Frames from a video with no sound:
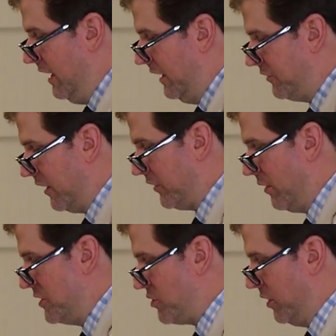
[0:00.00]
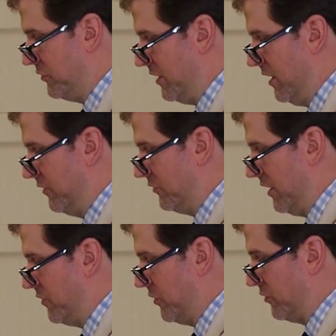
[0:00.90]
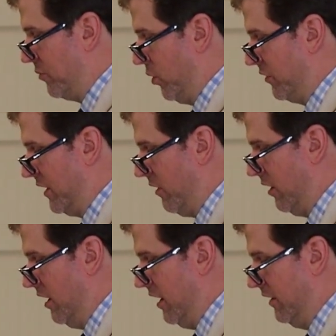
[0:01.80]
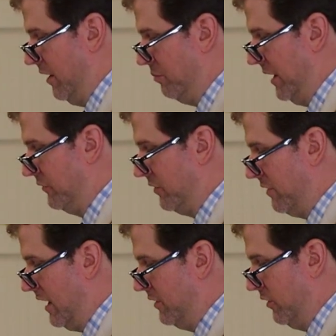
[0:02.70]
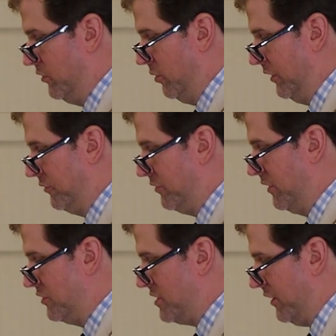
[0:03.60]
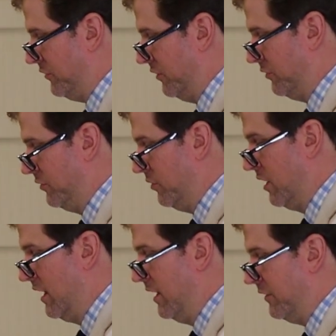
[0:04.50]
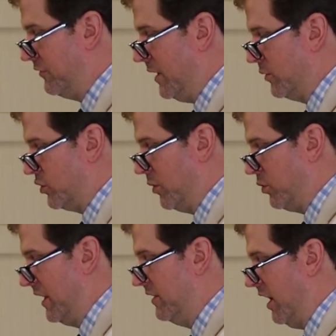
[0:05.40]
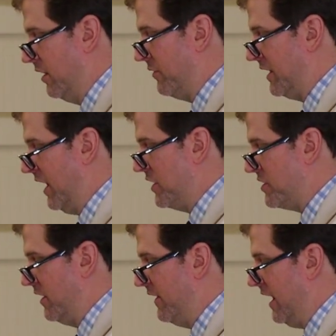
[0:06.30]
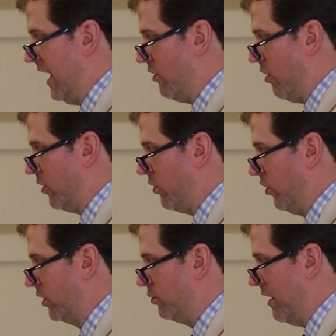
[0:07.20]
He says, I rejoice to hear the senators from North Carolina and Pennsylvania do us the justice to distinguish between nullification and the anarchical and